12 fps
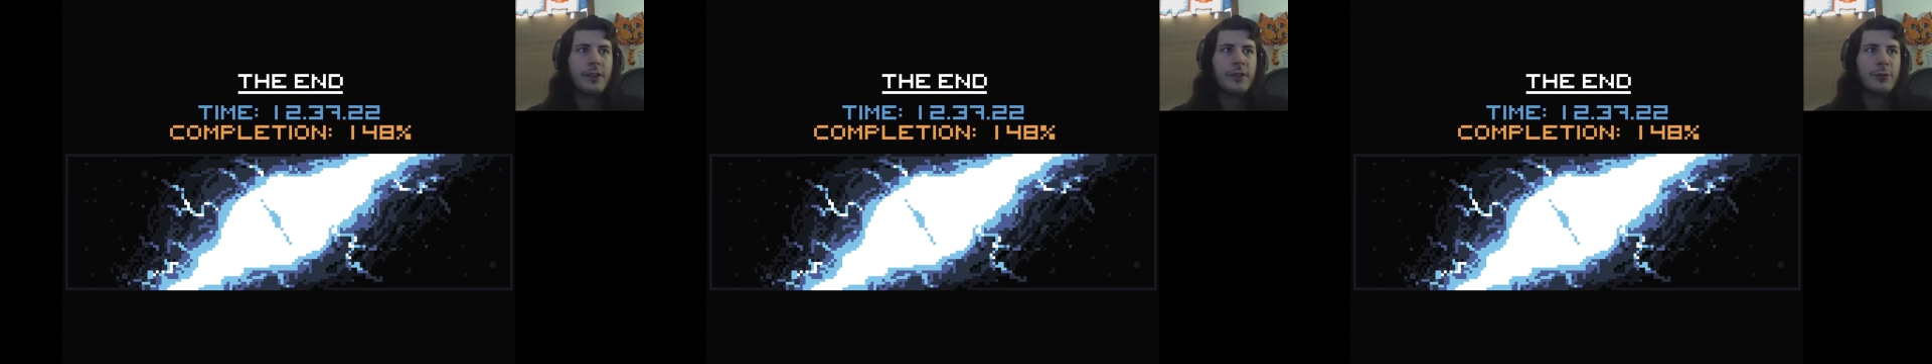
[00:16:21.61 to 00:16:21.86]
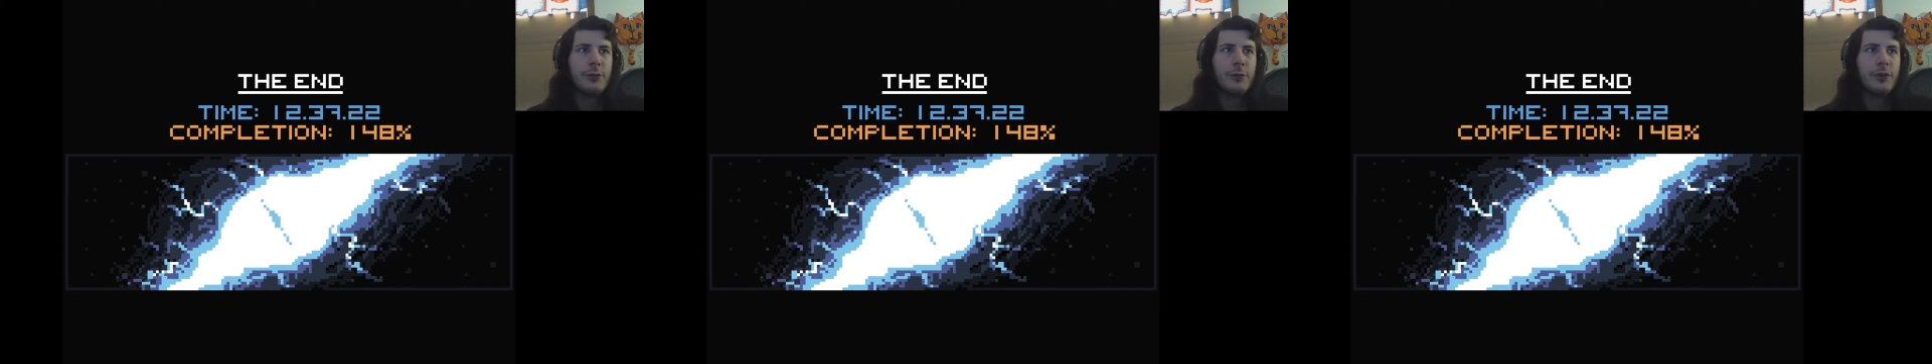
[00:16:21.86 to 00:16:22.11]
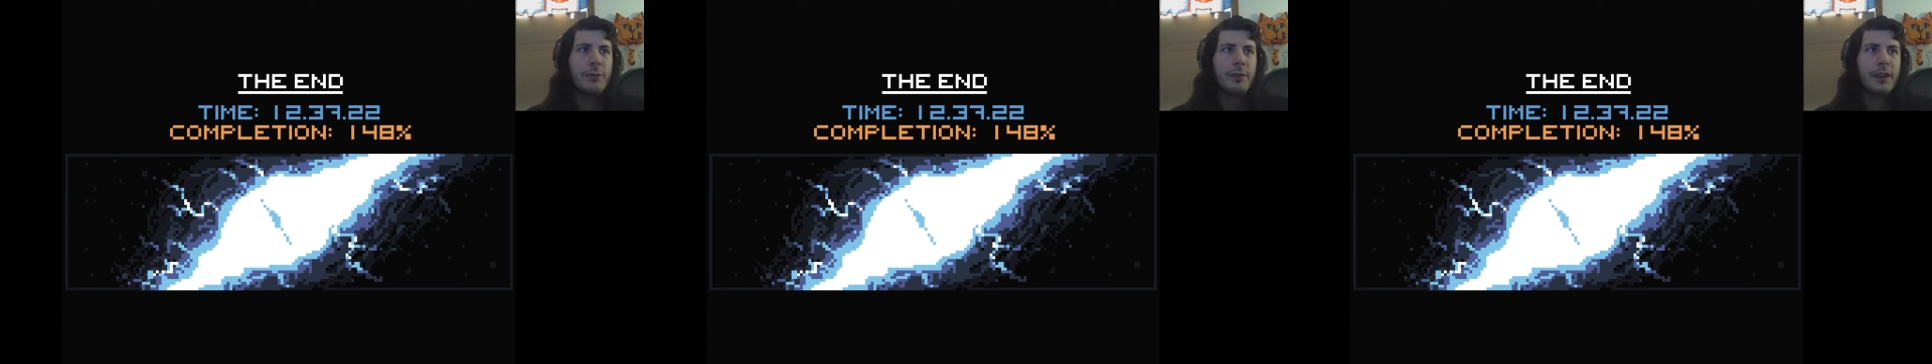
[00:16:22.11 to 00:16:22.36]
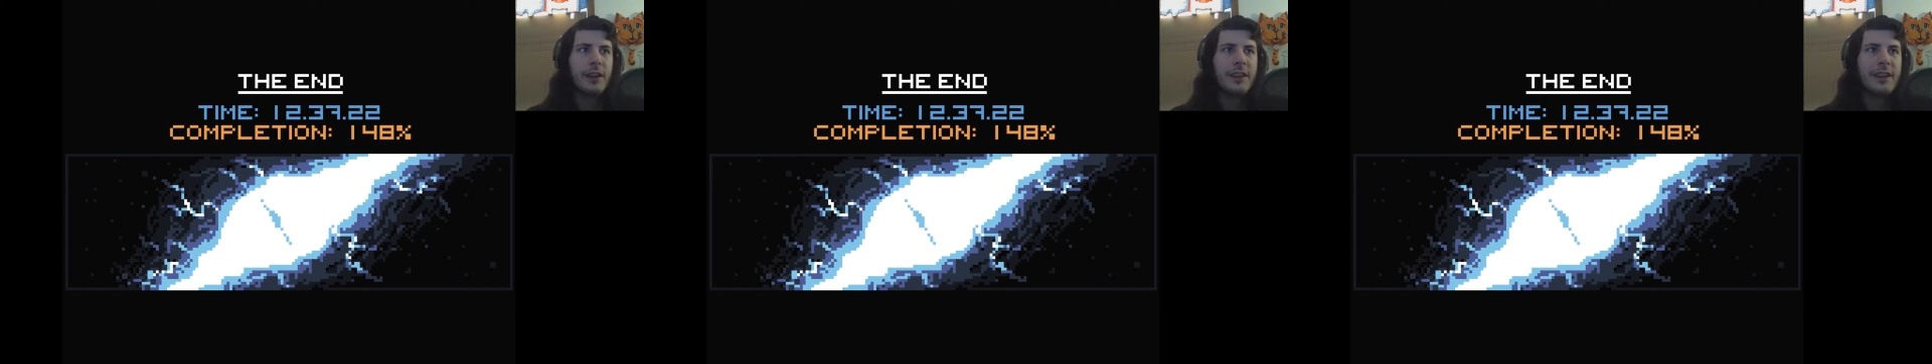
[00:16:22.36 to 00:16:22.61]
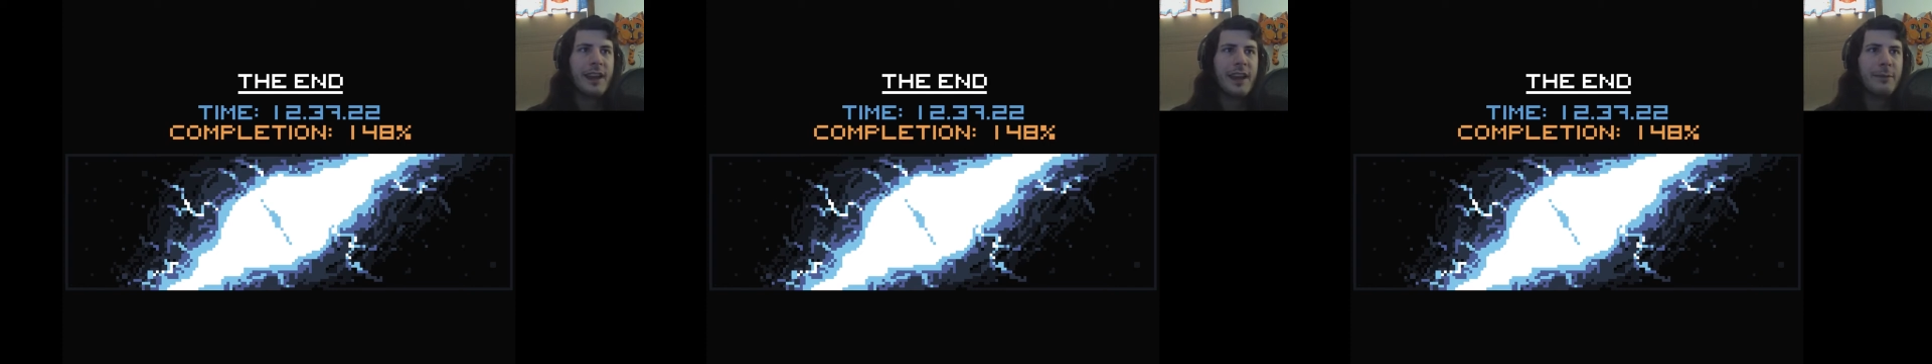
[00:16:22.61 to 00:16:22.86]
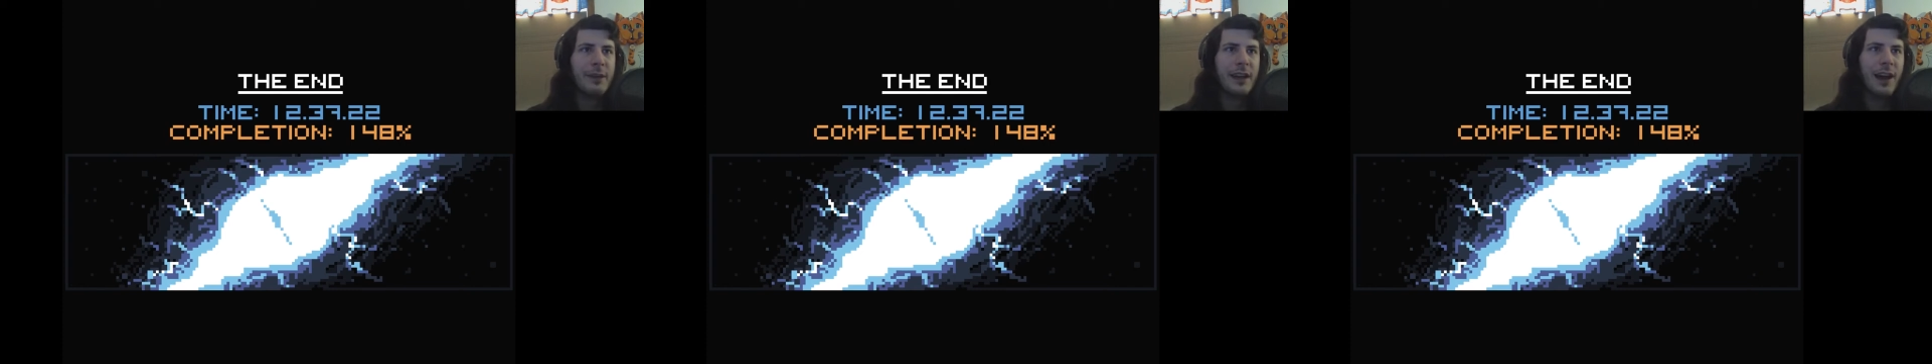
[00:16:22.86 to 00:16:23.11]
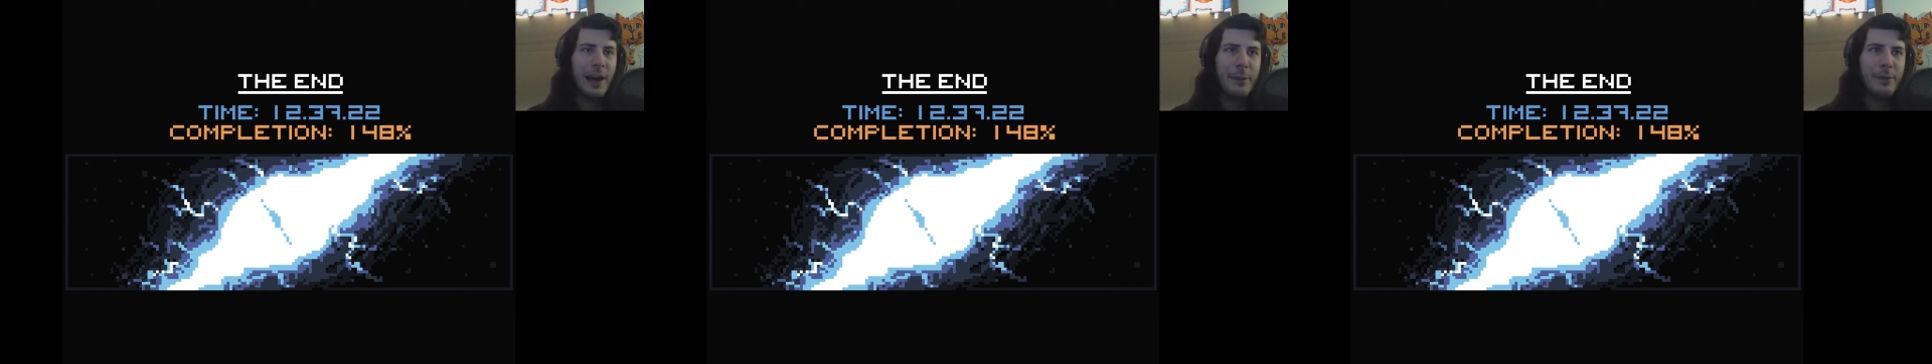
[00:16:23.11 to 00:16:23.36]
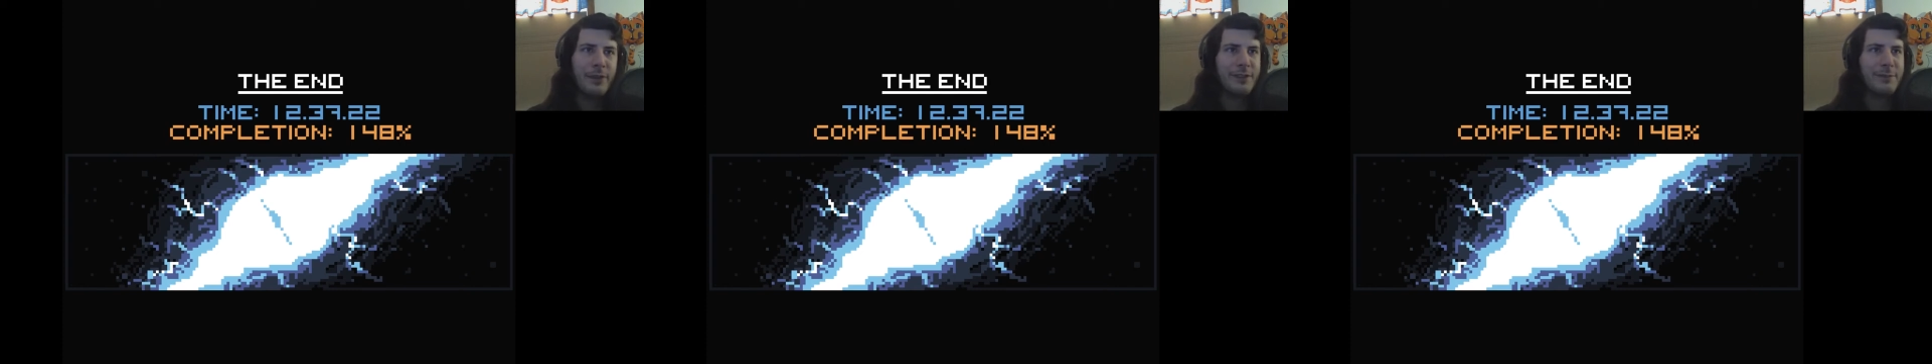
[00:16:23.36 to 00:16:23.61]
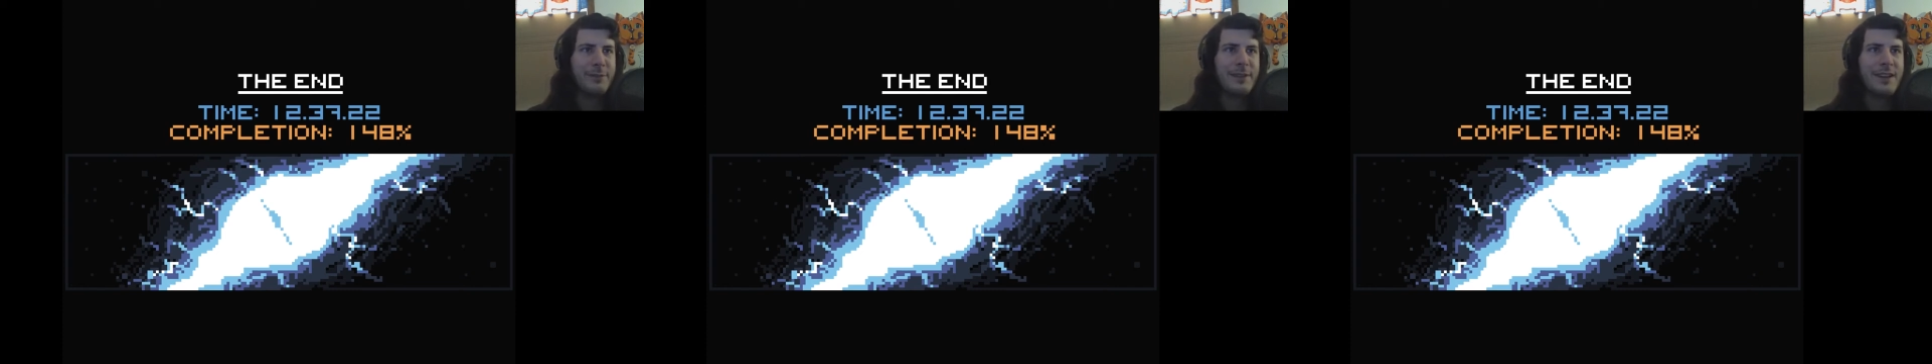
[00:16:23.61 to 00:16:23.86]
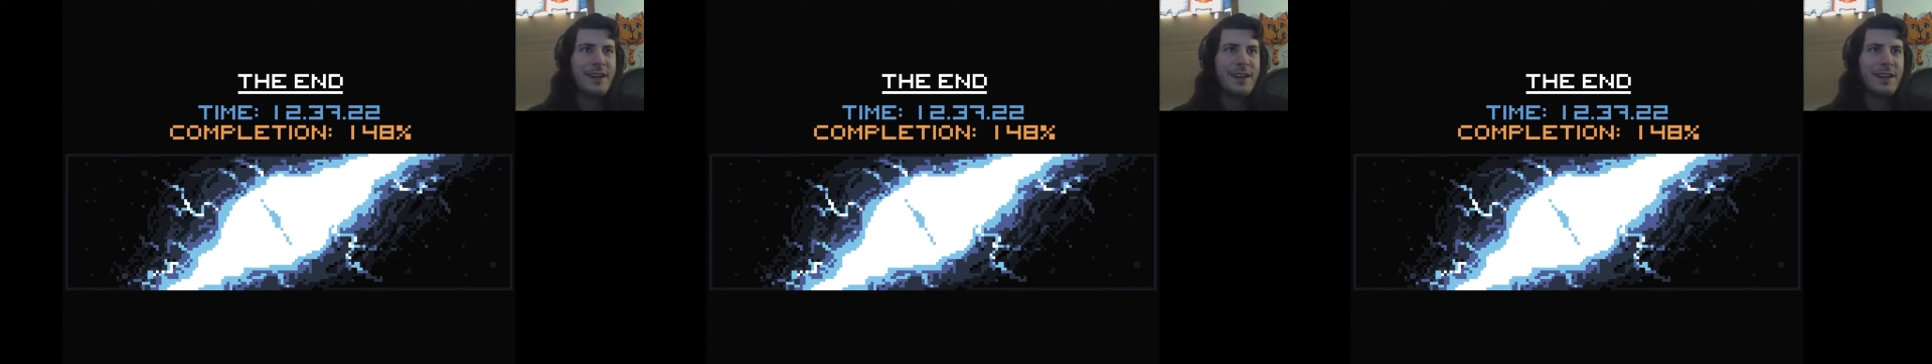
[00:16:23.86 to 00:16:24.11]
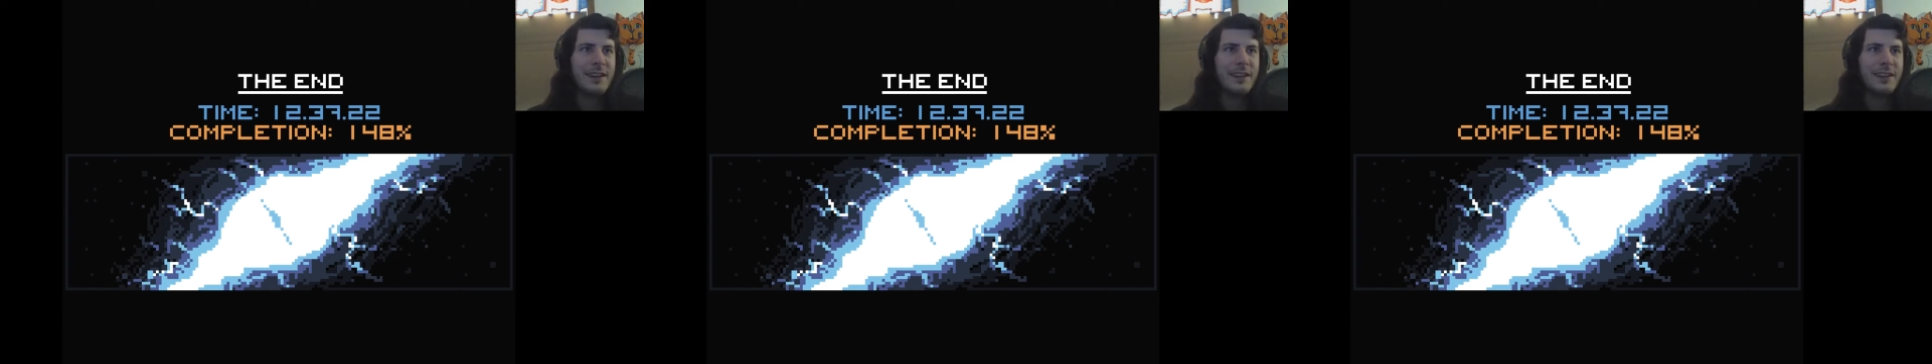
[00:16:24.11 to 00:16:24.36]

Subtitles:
as you replay the game in hyperspeed.